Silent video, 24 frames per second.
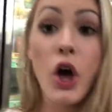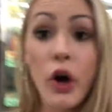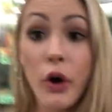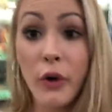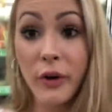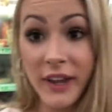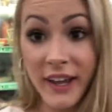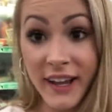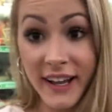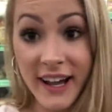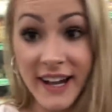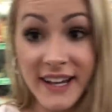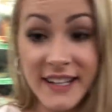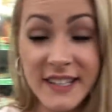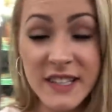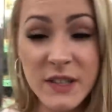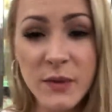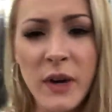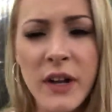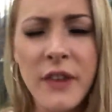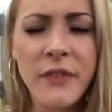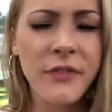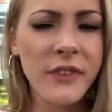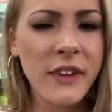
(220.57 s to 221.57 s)
Okay guys,
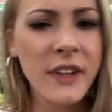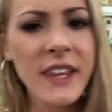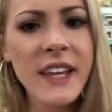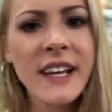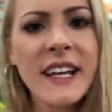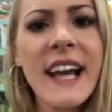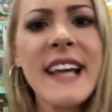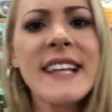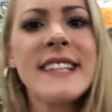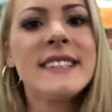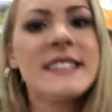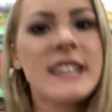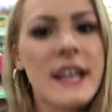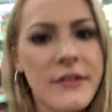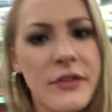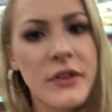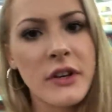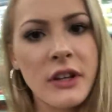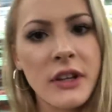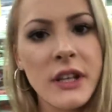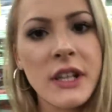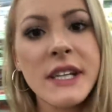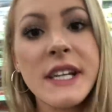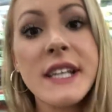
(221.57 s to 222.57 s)
so I feel like I
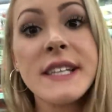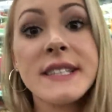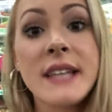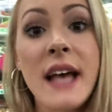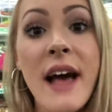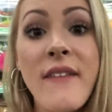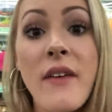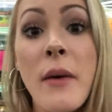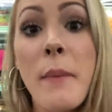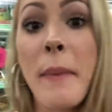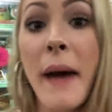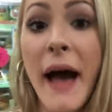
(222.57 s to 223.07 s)
definitely need to have a